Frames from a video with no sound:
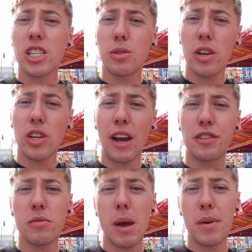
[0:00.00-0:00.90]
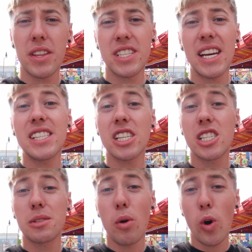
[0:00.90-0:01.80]
Because you have to remember, this is a
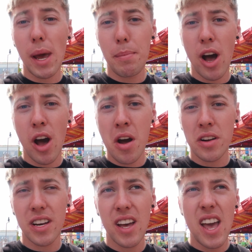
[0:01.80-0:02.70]
smaller park.